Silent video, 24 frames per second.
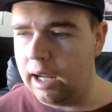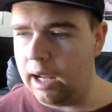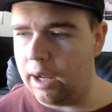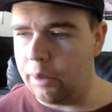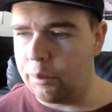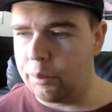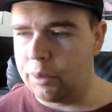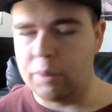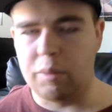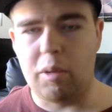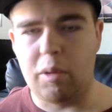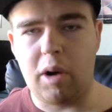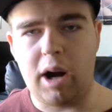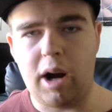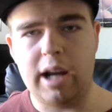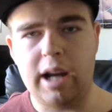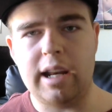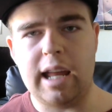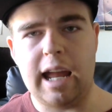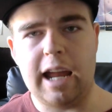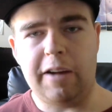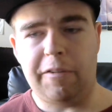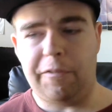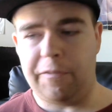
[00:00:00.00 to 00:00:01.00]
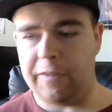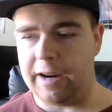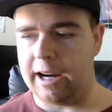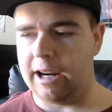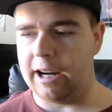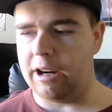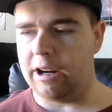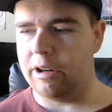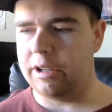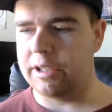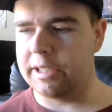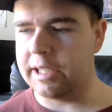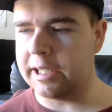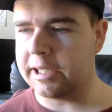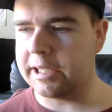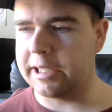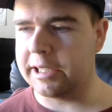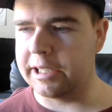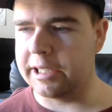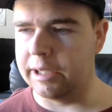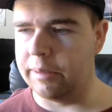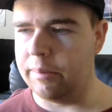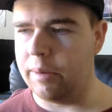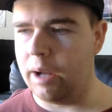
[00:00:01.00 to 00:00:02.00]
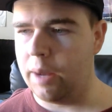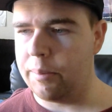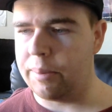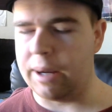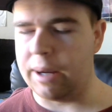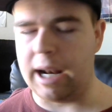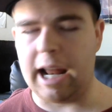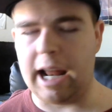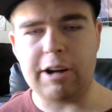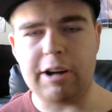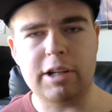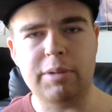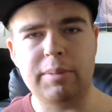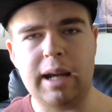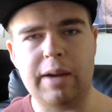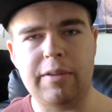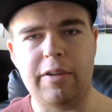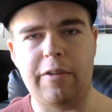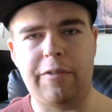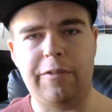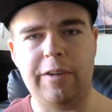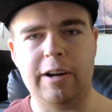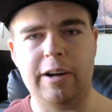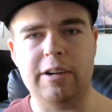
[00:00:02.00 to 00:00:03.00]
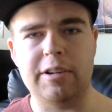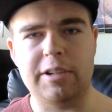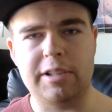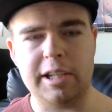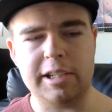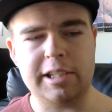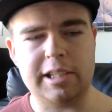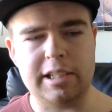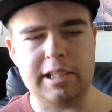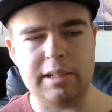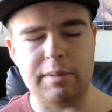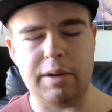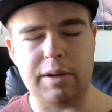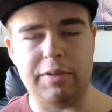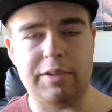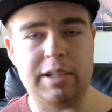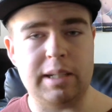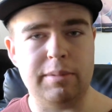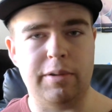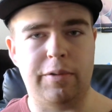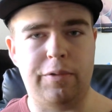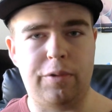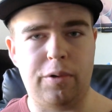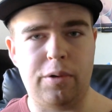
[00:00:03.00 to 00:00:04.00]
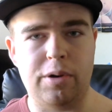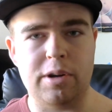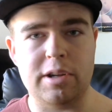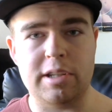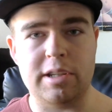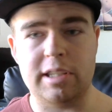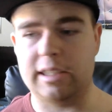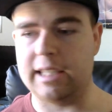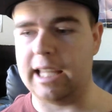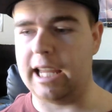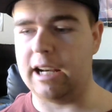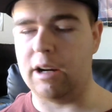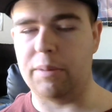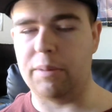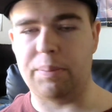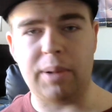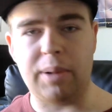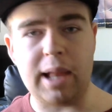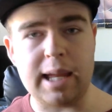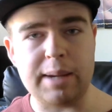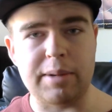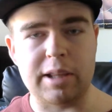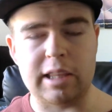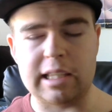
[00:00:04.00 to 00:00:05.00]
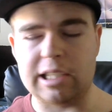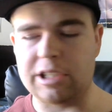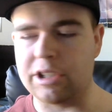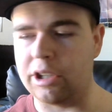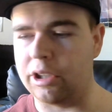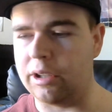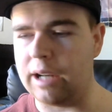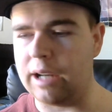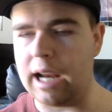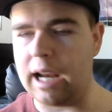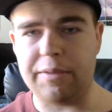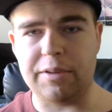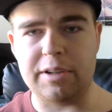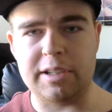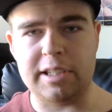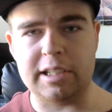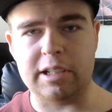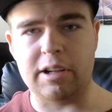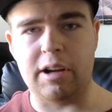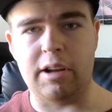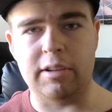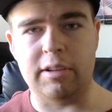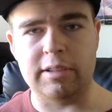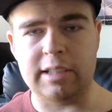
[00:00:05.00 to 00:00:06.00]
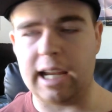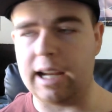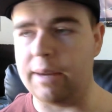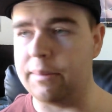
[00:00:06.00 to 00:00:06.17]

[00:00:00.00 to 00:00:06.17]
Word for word: we want a fair system, but how can we have a fair system if team of fours that are playing with each other every single day?